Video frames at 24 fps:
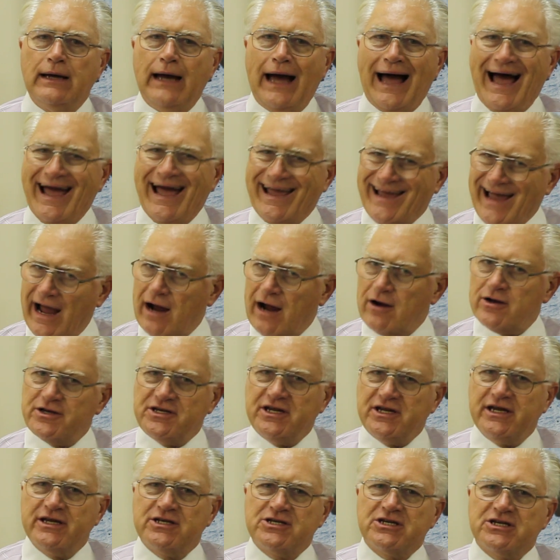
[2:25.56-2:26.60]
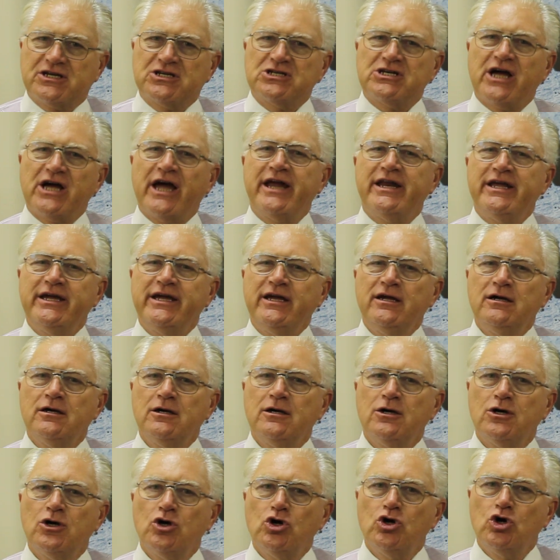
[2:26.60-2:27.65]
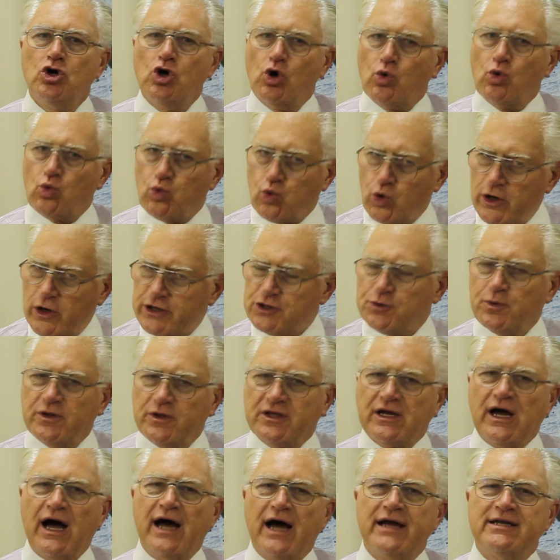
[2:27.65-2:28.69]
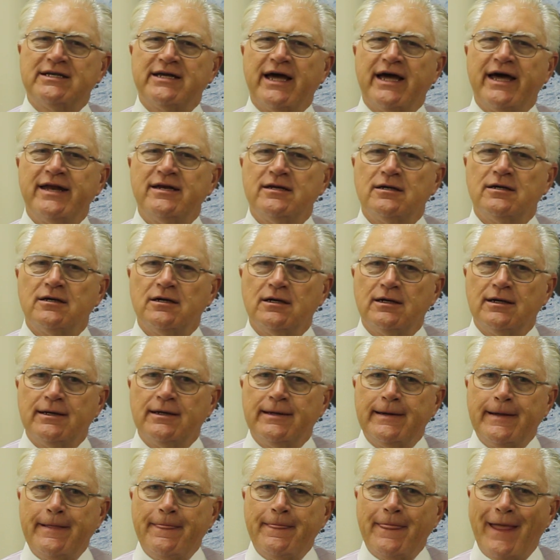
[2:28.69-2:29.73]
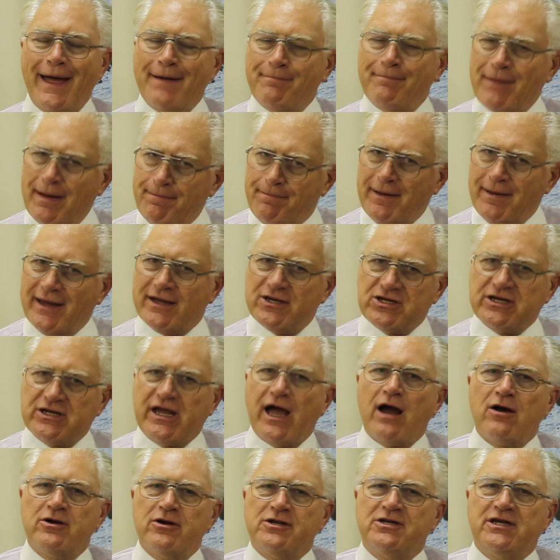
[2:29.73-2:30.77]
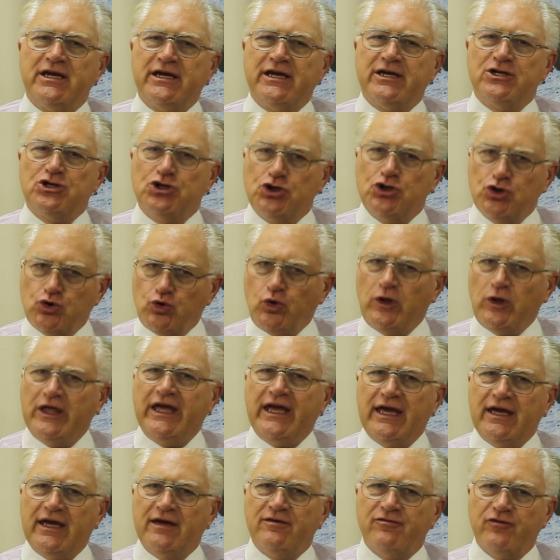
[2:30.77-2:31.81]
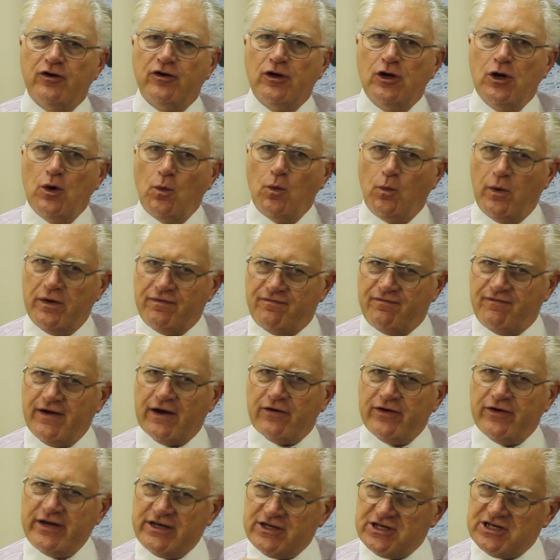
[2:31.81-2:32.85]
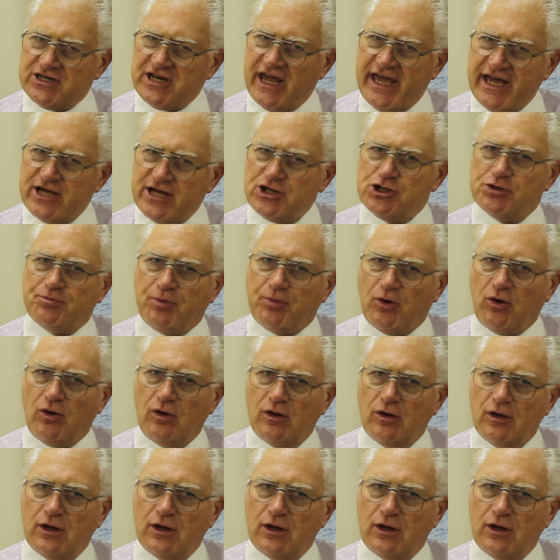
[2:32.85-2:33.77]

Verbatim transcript: I guarantee it's exciting, rich with content, and my biggest guarantee is you leave with very tangible